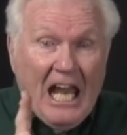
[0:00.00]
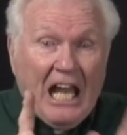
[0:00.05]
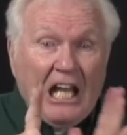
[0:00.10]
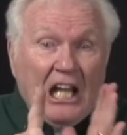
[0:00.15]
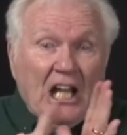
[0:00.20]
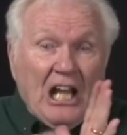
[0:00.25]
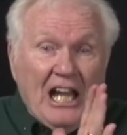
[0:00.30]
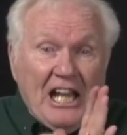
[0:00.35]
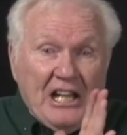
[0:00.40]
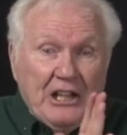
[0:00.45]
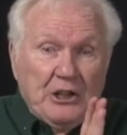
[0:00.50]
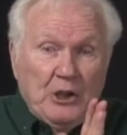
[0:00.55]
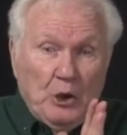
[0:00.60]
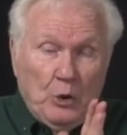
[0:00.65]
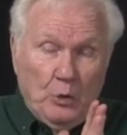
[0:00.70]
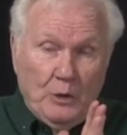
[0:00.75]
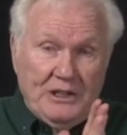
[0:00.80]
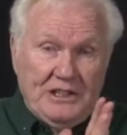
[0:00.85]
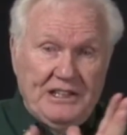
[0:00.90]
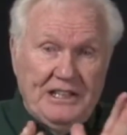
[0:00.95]

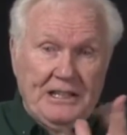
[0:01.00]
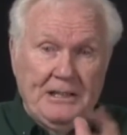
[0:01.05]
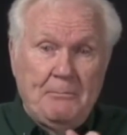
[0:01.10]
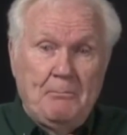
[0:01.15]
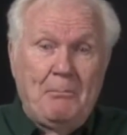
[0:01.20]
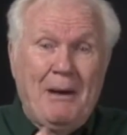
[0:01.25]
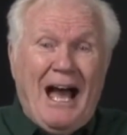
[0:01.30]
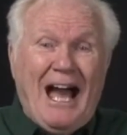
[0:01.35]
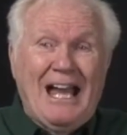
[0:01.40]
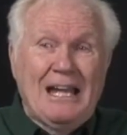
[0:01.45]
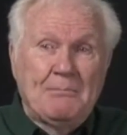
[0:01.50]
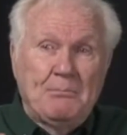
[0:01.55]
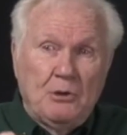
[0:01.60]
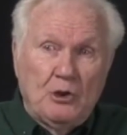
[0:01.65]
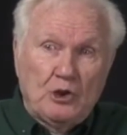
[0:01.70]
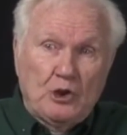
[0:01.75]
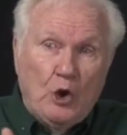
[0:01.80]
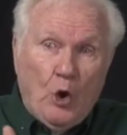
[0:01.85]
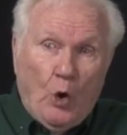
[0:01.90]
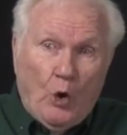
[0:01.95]
Later we did
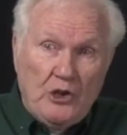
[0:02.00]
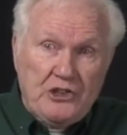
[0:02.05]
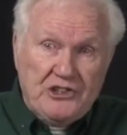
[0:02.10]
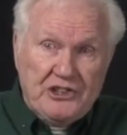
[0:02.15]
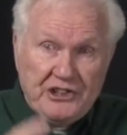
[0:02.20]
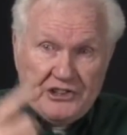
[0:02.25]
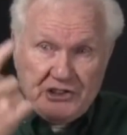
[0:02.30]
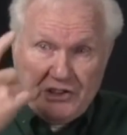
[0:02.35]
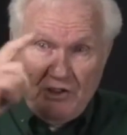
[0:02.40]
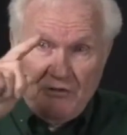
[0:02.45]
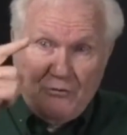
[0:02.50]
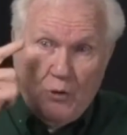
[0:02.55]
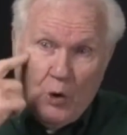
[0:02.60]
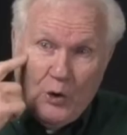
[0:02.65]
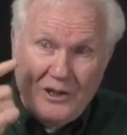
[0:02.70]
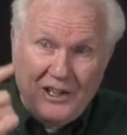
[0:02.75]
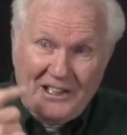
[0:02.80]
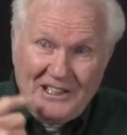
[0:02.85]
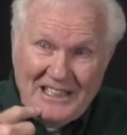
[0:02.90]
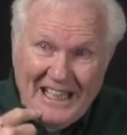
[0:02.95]
Bible courses
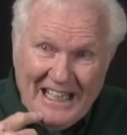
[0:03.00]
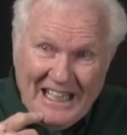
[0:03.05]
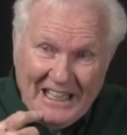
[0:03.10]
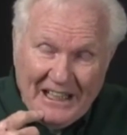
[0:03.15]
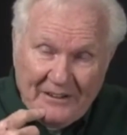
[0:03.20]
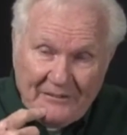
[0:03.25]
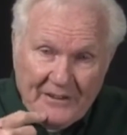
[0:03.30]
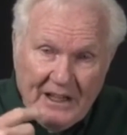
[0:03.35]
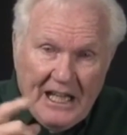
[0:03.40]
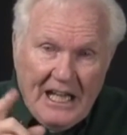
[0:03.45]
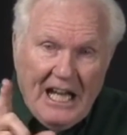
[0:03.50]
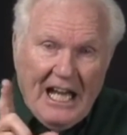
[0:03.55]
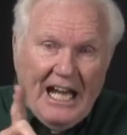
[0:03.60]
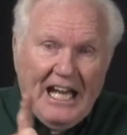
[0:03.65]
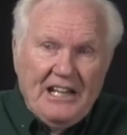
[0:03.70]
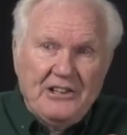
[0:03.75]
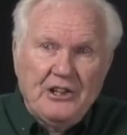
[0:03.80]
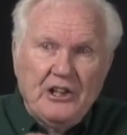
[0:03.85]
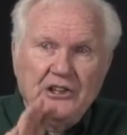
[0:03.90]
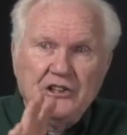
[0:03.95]
for the deaf.
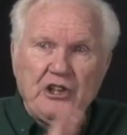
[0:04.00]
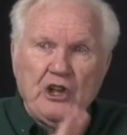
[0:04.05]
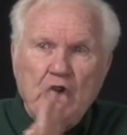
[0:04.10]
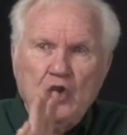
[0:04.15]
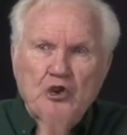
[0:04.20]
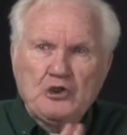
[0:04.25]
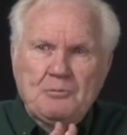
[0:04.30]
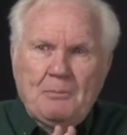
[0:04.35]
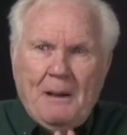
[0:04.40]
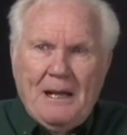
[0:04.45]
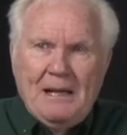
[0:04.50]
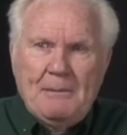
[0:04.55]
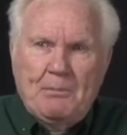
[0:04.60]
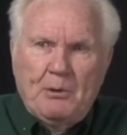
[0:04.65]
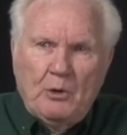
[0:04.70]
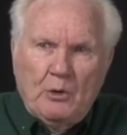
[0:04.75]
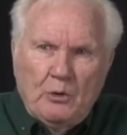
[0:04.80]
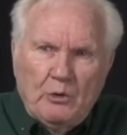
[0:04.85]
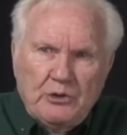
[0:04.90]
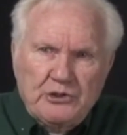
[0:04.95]
And the
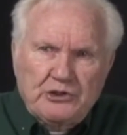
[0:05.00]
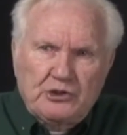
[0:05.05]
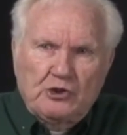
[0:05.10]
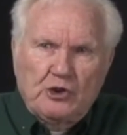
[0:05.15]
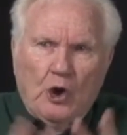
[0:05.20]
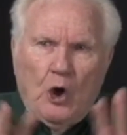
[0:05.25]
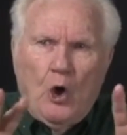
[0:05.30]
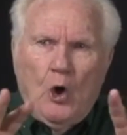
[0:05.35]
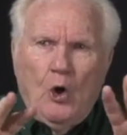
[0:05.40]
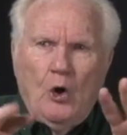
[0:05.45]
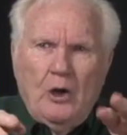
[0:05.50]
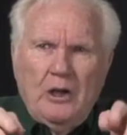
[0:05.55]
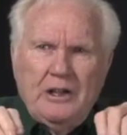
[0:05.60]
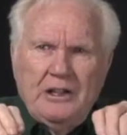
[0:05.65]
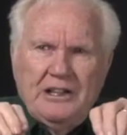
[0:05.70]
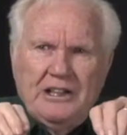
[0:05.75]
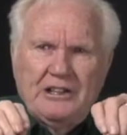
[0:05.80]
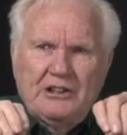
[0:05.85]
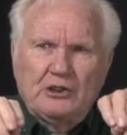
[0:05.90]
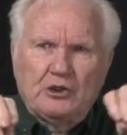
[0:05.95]
newspaper was
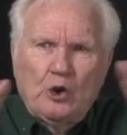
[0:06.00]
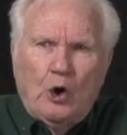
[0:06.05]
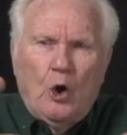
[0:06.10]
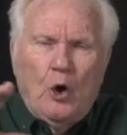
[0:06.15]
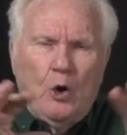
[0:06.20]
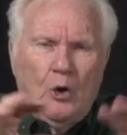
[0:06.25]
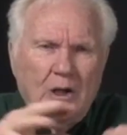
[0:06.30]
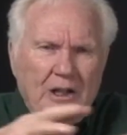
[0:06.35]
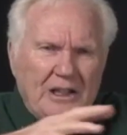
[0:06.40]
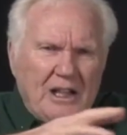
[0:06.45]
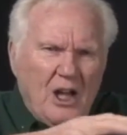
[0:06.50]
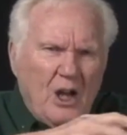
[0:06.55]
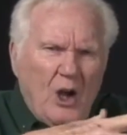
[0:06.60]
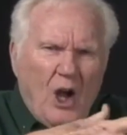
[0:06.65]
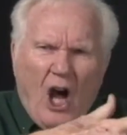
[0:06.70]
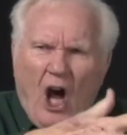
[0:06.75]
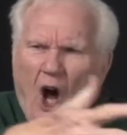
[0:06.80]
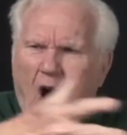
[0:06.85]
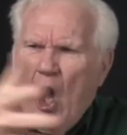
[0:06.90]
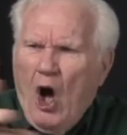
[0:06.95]
growing and growing
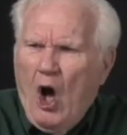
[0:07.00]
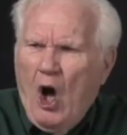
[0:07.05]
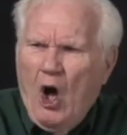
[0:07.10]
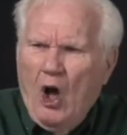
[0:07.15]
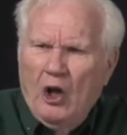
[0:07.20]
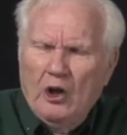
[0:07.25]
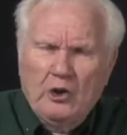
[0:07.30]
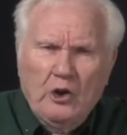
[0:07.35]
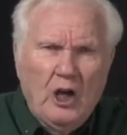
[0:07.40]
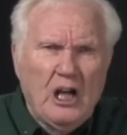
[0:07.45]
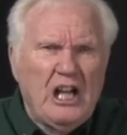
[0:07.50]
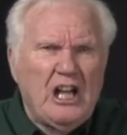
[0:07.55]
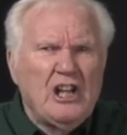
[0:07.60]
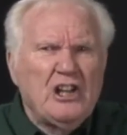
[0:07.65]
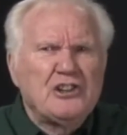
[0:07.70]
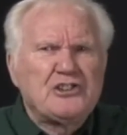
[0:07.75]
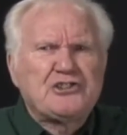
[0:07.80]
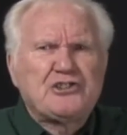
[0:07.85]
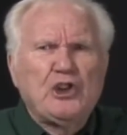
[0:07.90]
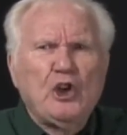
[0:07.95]
all
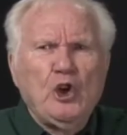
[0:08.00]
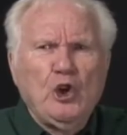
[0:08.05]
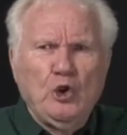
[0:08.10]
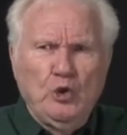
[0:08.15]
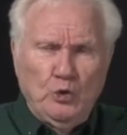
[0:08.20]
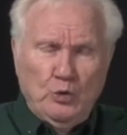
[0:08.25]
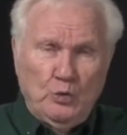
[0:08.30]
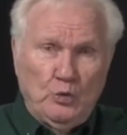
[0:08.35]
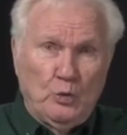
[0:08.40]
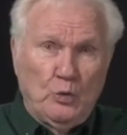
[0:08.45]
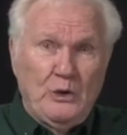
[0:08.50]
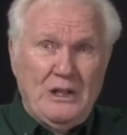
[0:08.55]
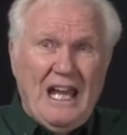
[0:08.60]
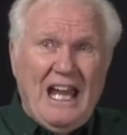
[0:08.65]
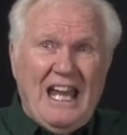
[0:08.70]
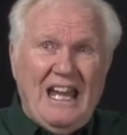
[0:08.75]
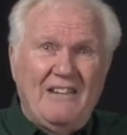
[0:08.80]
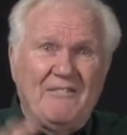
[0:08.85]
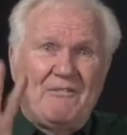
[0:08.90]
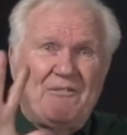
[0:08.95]
soon we
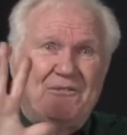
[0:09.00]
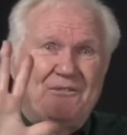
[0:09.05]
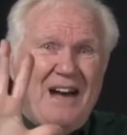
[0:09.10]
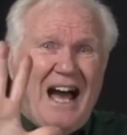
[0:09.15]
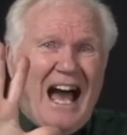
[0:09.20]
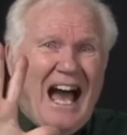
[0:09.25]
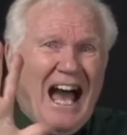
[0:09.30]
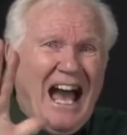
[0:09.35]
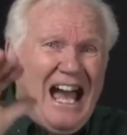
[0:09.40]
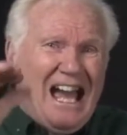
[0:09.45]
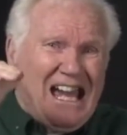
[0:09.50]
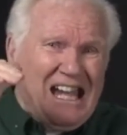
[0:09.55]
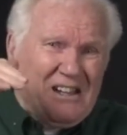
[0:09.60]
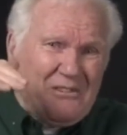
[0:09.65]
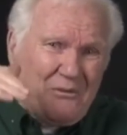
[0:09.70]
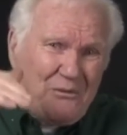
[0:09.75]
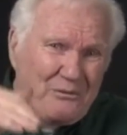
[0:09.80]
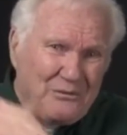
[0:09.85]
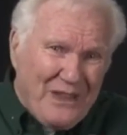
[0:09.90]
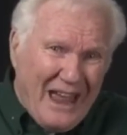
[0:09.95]
had
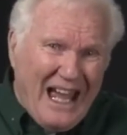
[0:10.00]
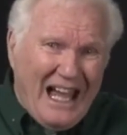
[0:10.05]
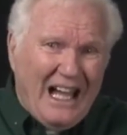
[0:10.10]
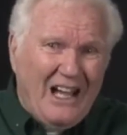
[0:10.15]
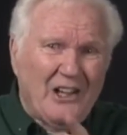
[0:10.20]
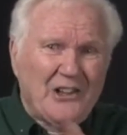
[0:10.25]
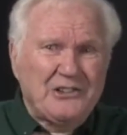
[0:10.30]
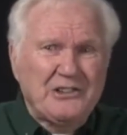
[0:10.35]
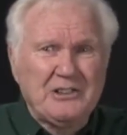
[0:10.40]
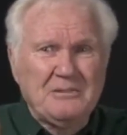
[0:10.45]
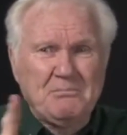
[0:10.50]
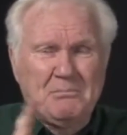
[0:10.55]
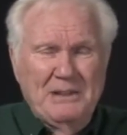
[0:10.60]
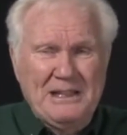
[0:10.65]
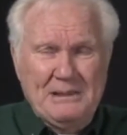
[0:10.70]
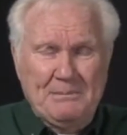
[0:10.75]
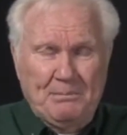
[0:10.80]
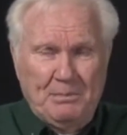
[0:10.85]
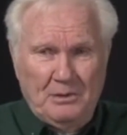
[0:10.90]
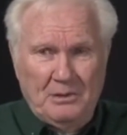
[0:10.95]
5,000
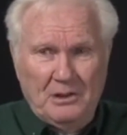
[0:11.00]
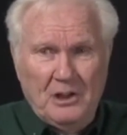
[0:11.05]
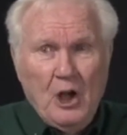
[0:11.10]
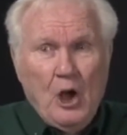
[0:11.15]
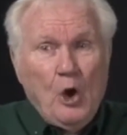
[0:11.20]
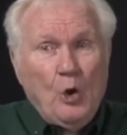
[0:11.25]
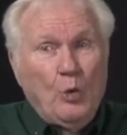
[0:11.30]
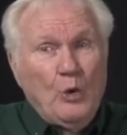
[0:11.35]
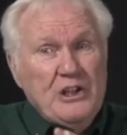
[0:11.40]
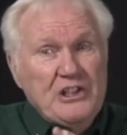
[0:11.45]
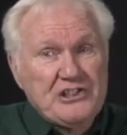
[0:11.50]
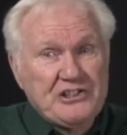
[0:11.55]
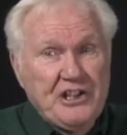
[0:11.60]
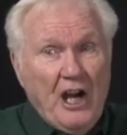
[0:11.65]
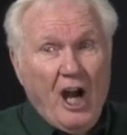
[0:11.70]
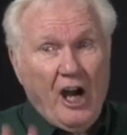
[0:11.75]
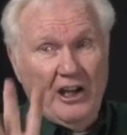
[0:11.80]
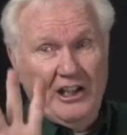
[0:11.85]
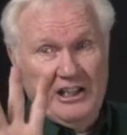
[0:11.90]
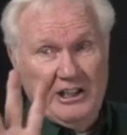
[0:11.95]
people. We
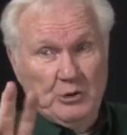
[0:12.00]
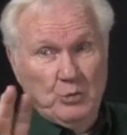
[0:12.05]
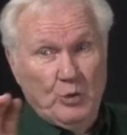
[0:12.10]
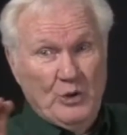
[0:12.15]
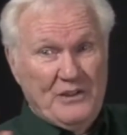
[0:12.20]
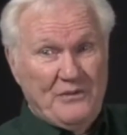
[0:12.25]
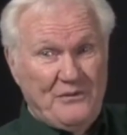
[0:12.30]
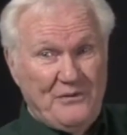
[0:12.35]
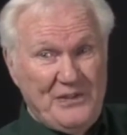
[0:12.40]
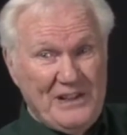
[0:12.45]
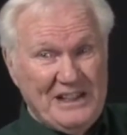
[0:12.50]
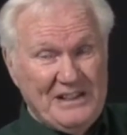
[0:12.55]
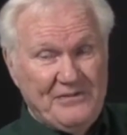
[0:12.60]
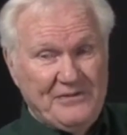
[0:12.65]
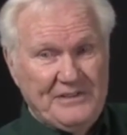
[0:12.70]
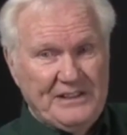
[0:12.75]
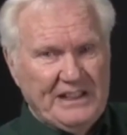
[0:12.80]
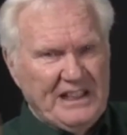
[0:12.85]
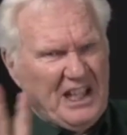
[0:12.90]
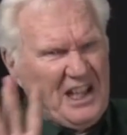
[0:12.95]
started with
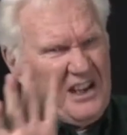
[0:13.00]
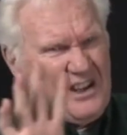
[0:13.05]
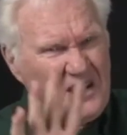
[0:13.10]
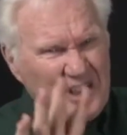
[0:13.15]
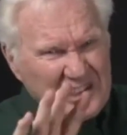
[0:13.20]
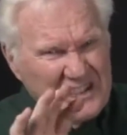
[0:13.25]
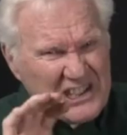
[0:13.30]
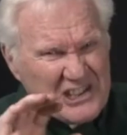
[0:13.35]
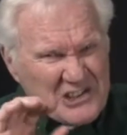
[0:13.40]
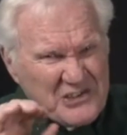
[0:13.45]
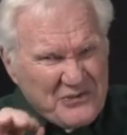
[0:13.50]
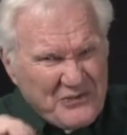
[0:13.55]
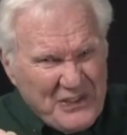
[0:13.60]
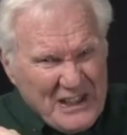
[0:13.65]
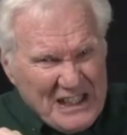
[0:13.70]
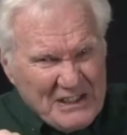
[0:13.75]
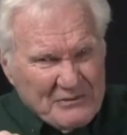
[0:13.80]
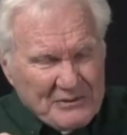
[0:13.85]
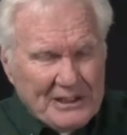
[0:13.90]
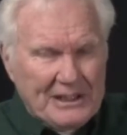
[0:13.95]
50 just
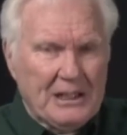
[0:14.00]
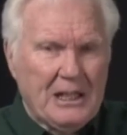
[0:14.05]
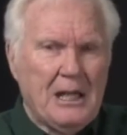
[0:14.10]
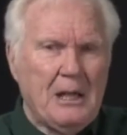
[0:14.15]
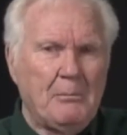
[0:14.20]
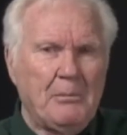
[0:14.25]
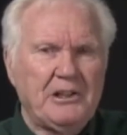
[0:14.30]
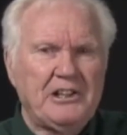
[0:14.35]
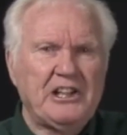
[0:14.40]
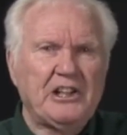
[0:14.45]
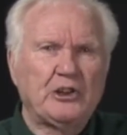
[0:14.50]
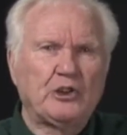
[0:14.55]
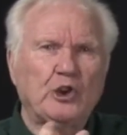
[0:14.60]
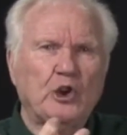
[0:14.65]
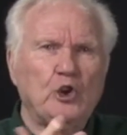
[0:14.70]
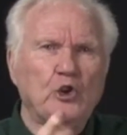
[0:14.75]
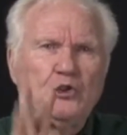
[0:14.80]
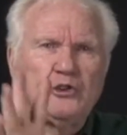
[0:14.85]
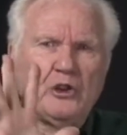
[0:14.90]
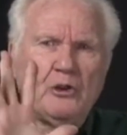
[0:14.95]
50, but it
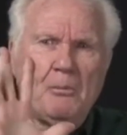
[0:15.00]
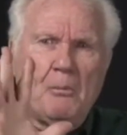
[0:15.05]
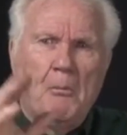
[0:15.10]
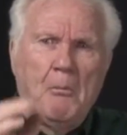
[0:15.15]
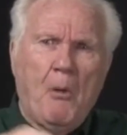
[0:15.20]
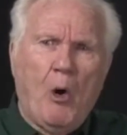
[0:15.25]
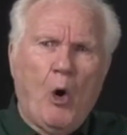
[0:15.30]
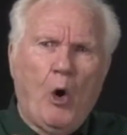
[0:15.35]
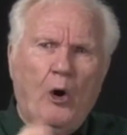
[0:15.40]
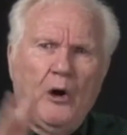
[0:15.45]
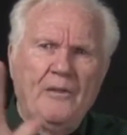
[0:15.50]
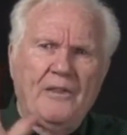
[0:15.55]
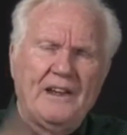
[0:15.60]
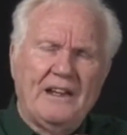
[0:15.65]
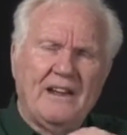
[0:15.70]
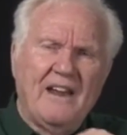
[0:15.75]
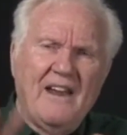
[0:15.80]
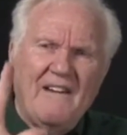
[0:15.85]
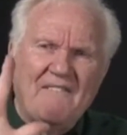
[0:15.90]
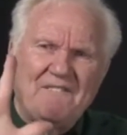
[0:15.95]
grew to more
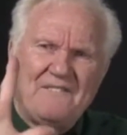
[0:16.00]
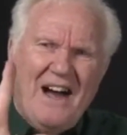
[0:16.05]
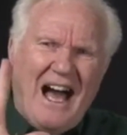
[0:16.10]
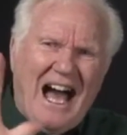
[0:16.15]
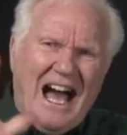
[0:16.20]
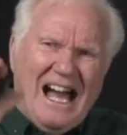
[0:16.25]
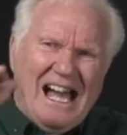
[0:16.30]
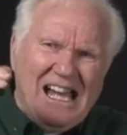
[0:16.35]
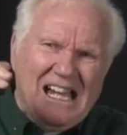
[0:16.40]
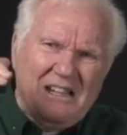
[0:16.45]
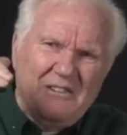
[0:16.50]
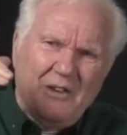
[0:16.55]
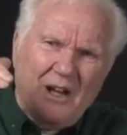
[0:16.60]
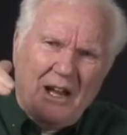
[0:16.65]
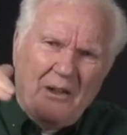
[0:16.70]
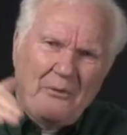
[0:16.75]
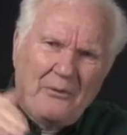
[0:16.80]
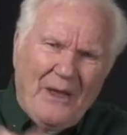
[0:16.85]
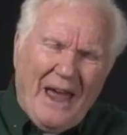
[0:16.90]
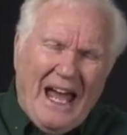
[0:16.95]
than
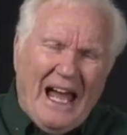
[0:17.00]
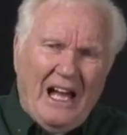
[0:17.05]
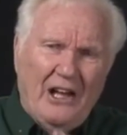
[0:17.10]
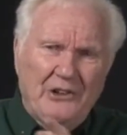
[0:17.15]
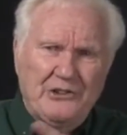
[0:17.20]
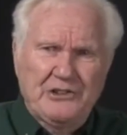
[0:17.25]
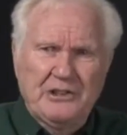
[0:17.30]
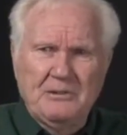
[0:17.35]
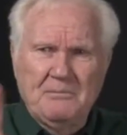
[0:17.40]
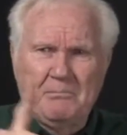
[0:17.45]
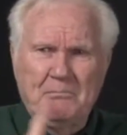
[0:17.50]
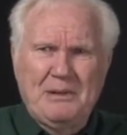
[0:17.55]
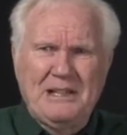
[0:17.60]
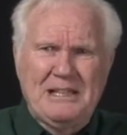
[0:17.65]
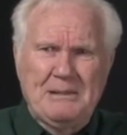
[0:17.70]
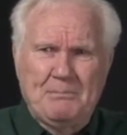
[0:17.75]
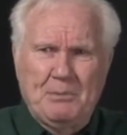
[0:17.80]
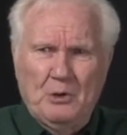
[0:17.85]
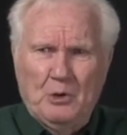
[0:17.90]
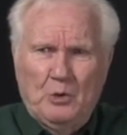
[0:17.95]
5,000
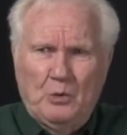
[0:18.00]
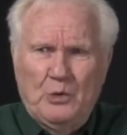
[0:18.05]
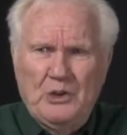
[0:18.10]
people